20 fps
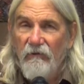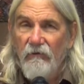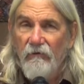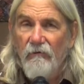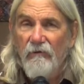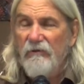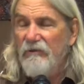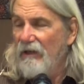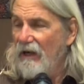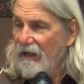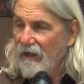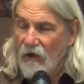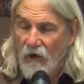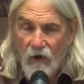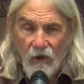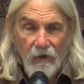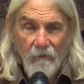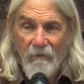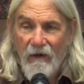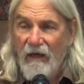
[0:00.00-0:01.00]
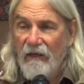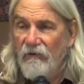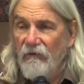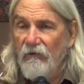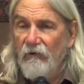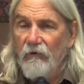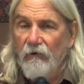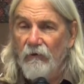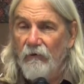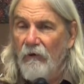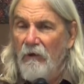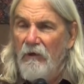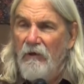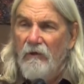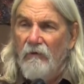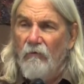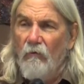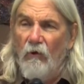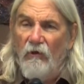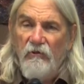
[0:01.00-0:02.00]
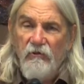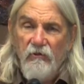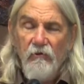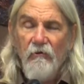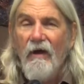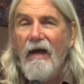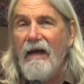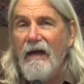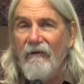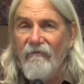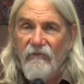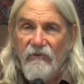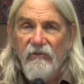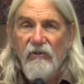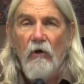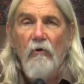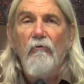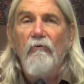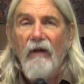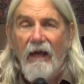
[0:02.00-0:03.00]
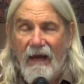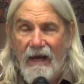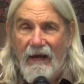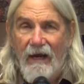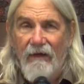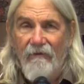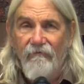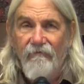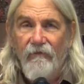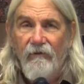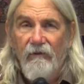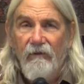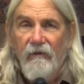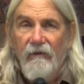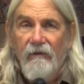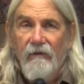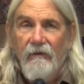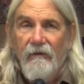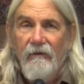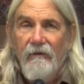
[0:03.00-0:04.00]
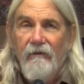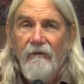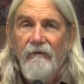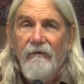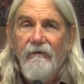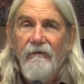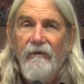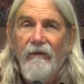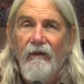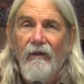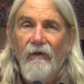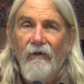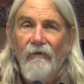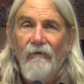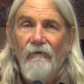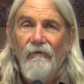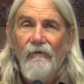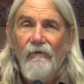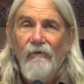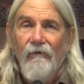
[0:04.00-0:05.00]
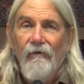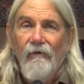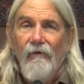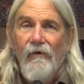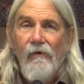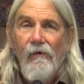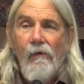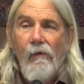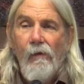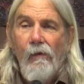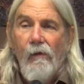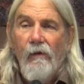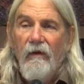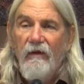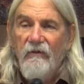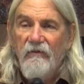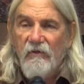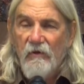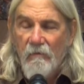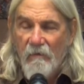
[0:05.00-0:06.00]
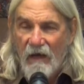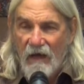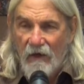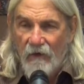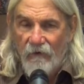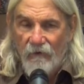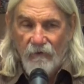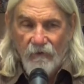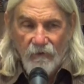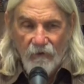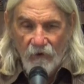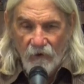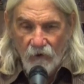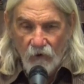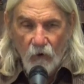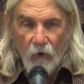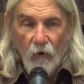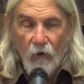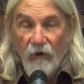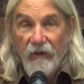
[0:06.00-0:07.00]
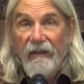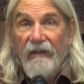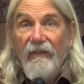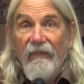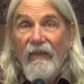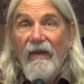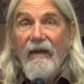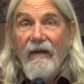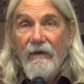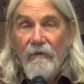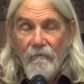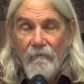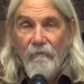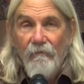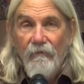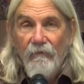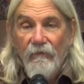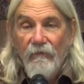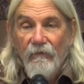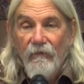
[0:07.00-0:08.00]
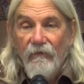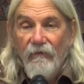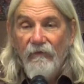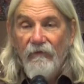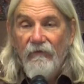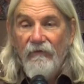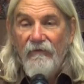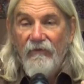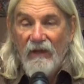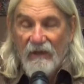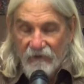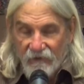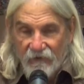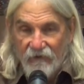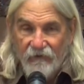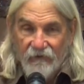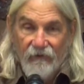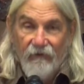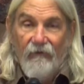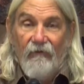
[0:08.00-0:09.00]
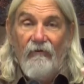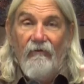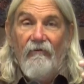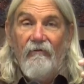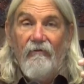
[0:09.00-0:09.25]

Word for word: you. It's not all about your what you have or don't have. You know, it's about the Lord in them that's